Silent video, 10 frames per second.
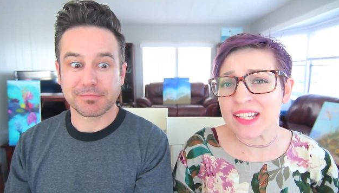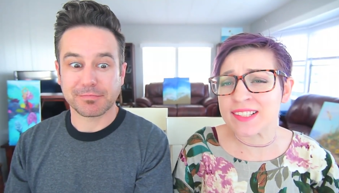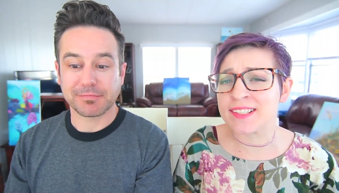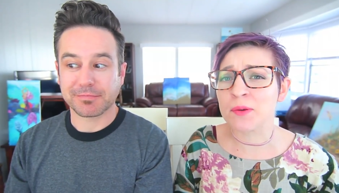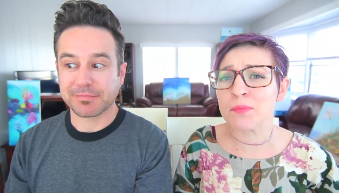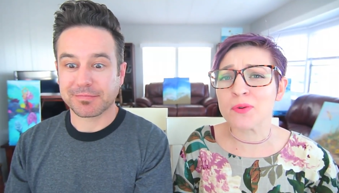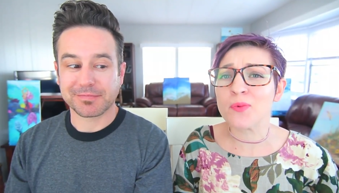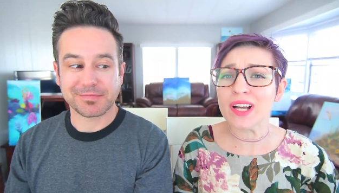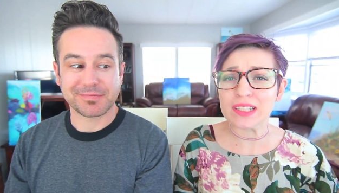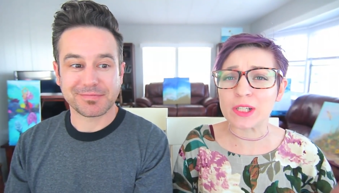Speaker 1: at number
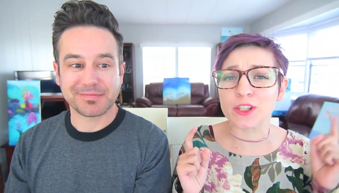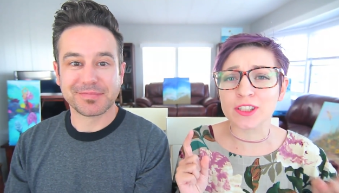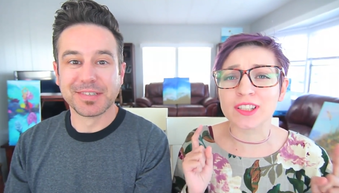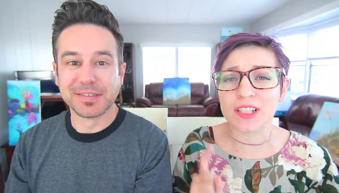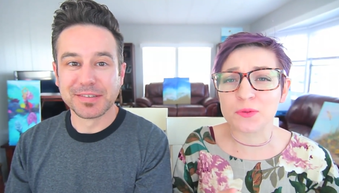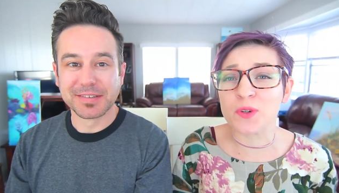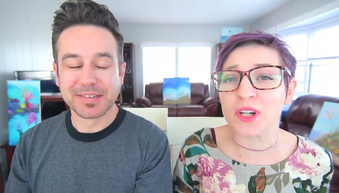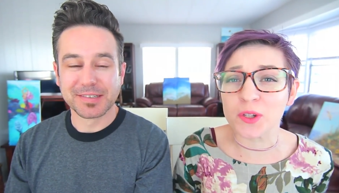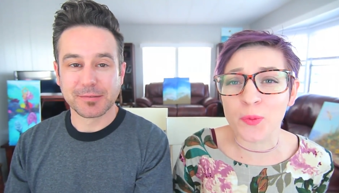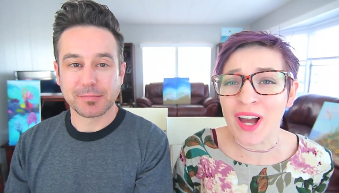one currently
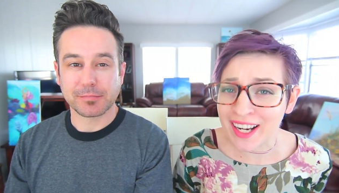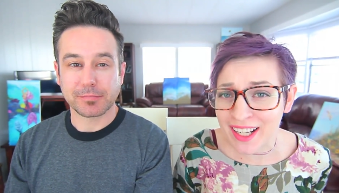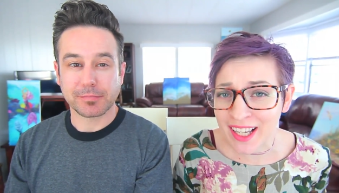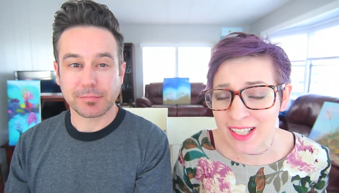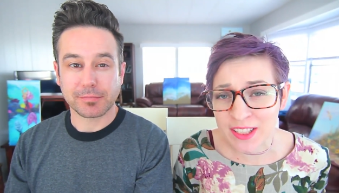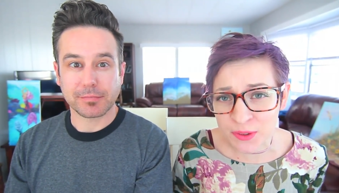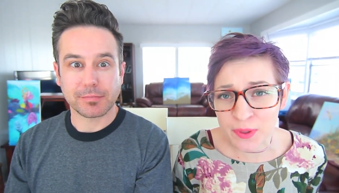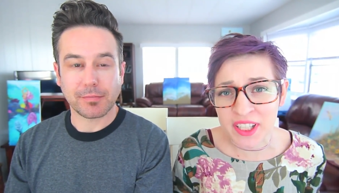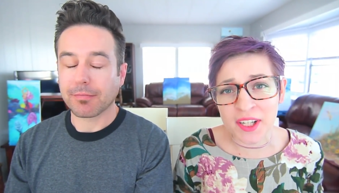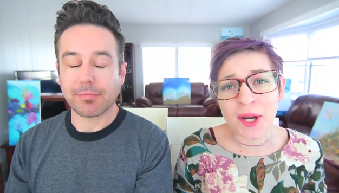worldwide on
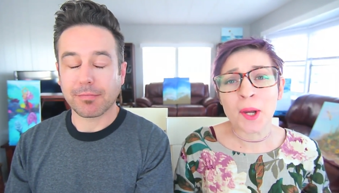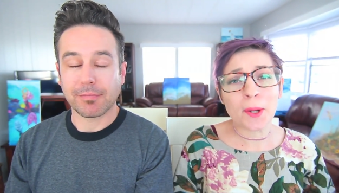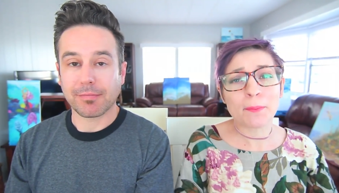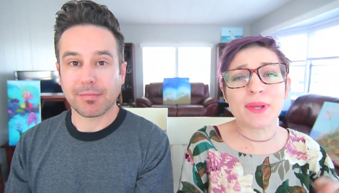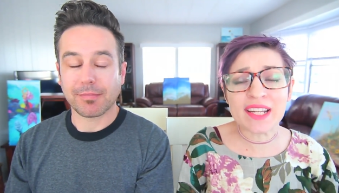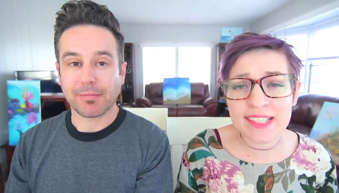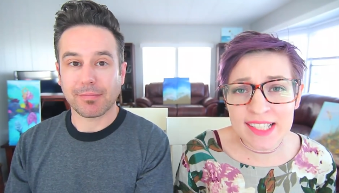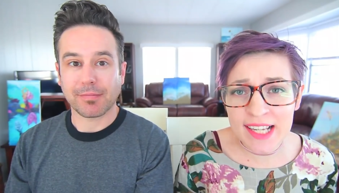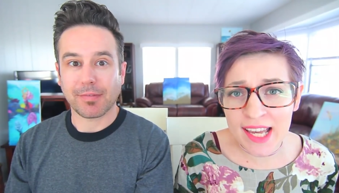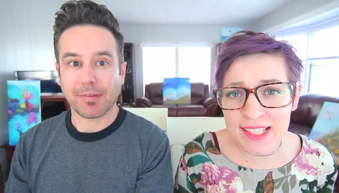Twitter, B
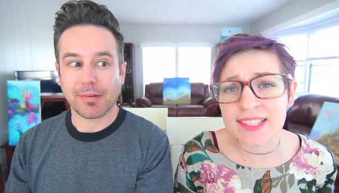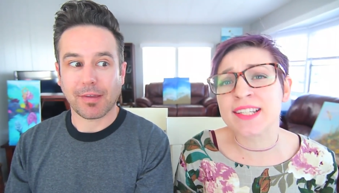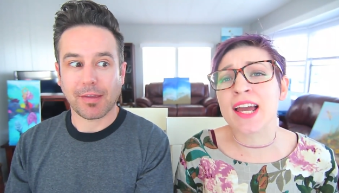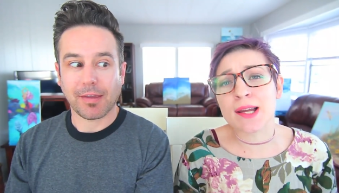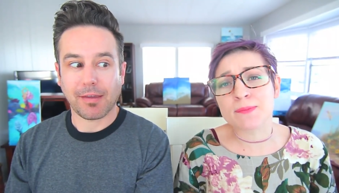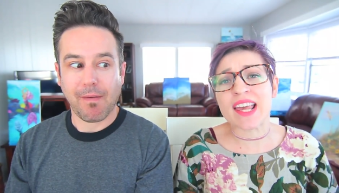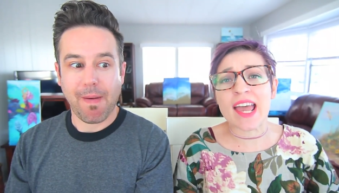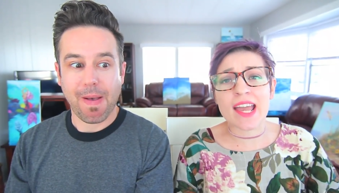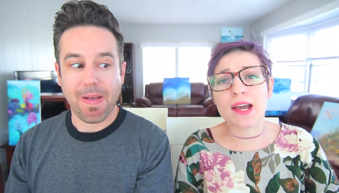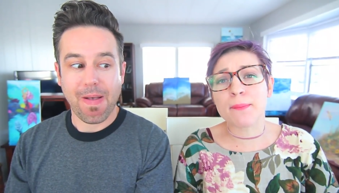T S times
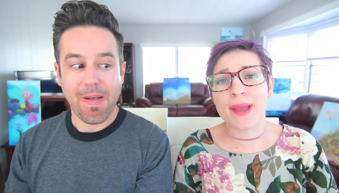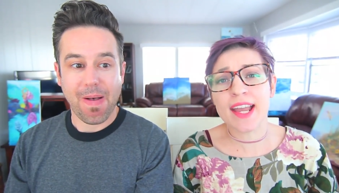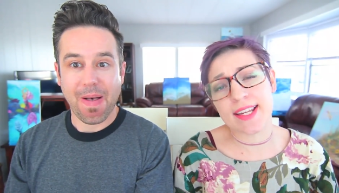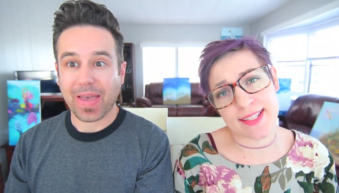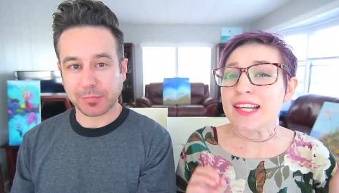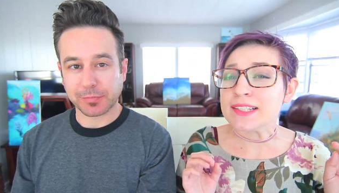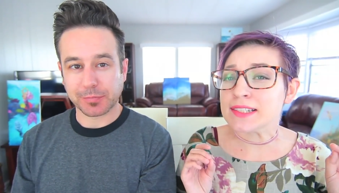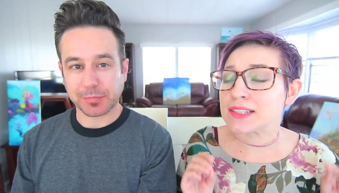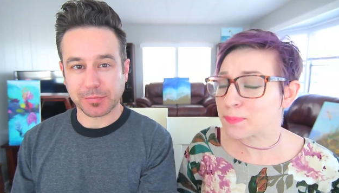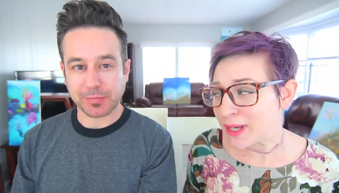A M A. It's
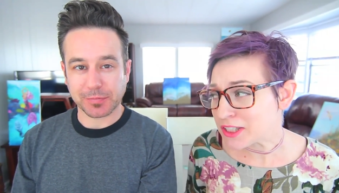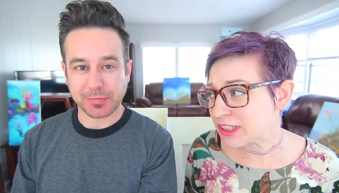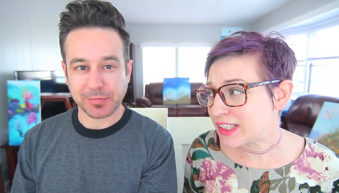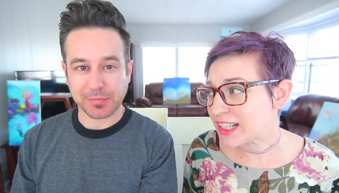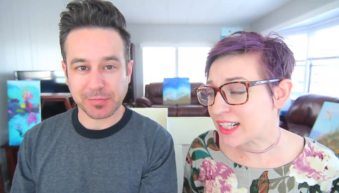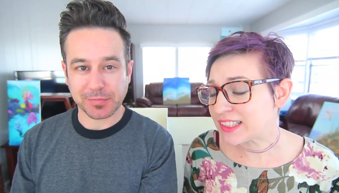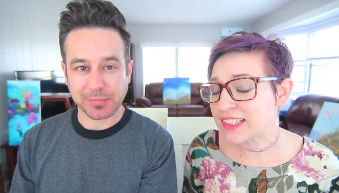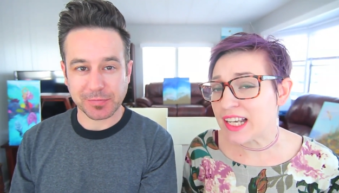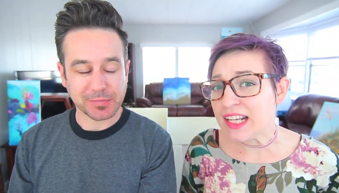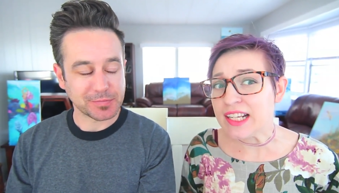especially
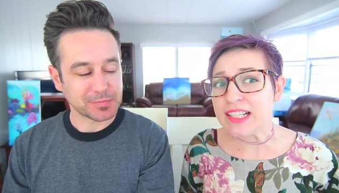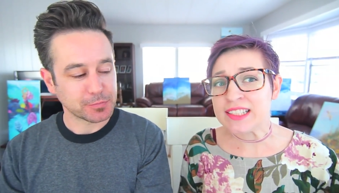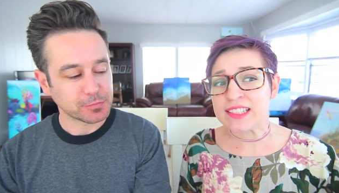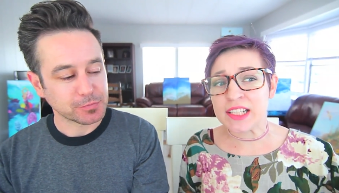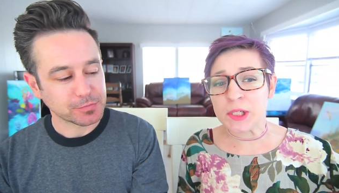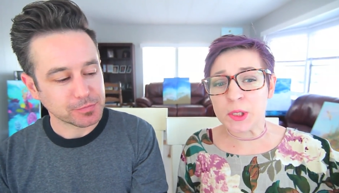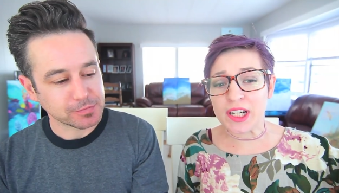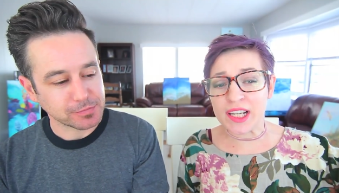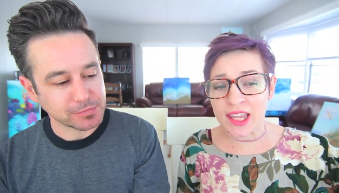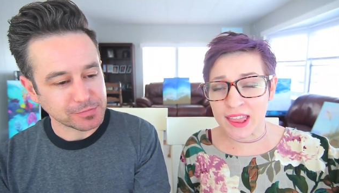exciting
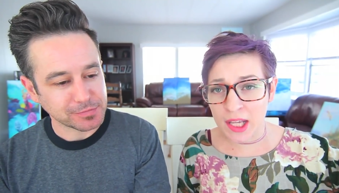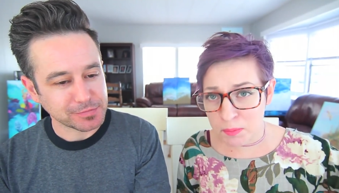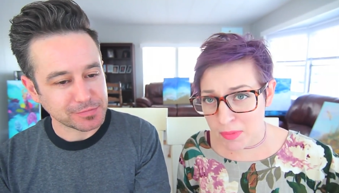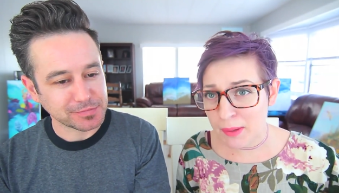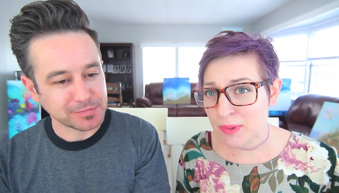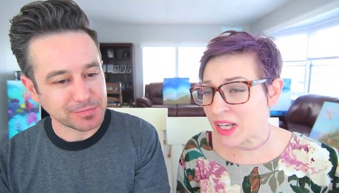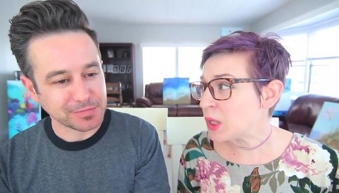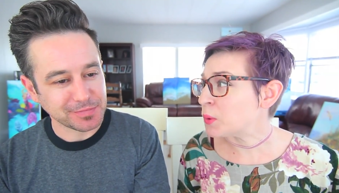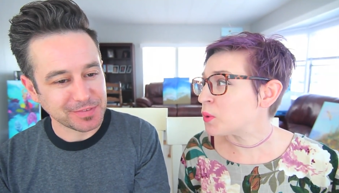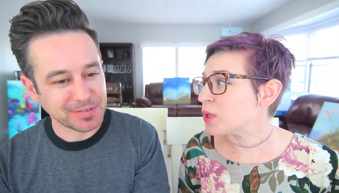considering the Mama
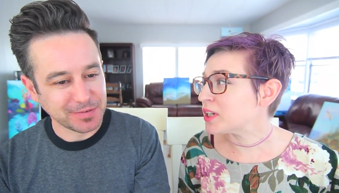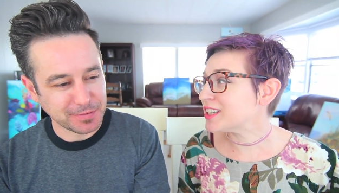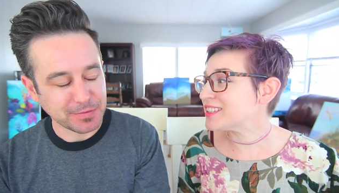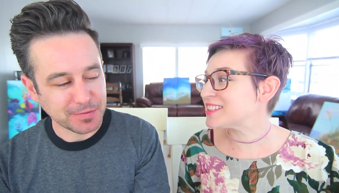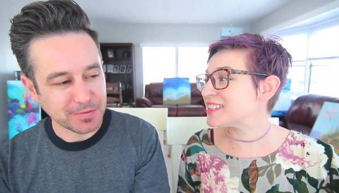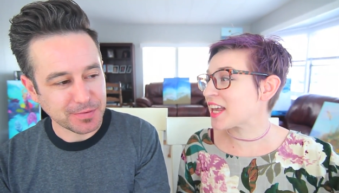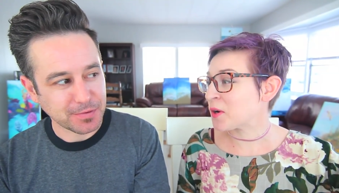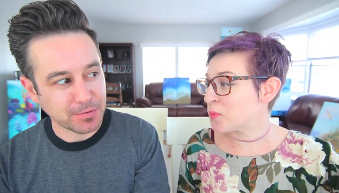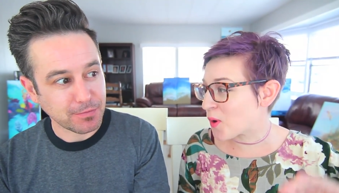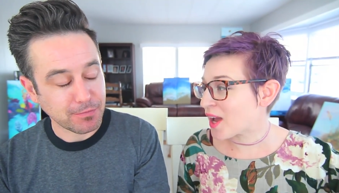Awards
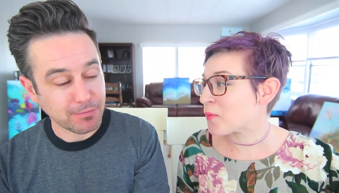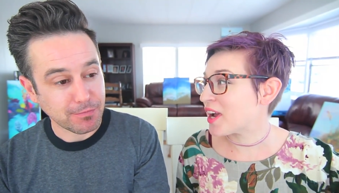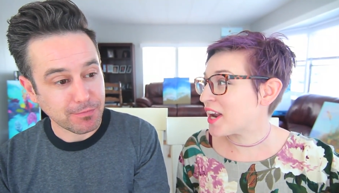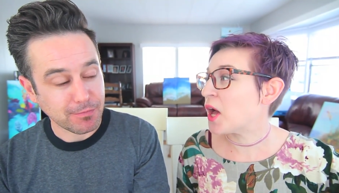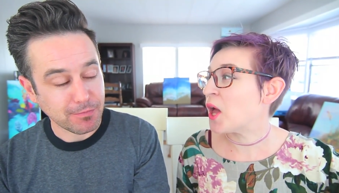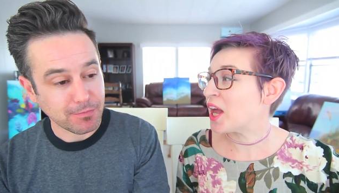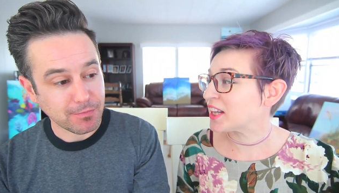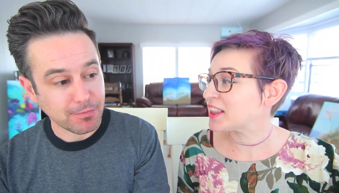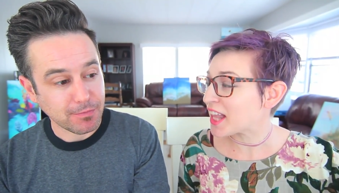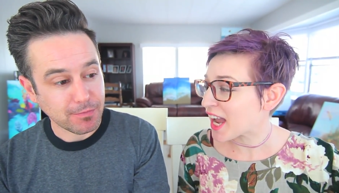and what went on
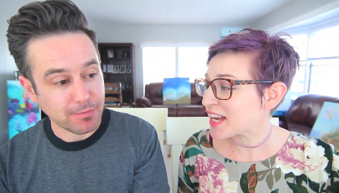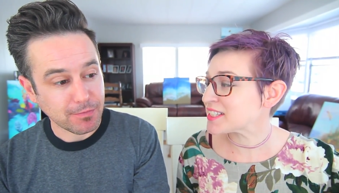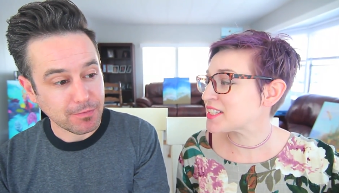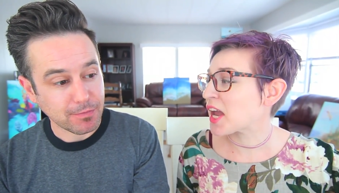last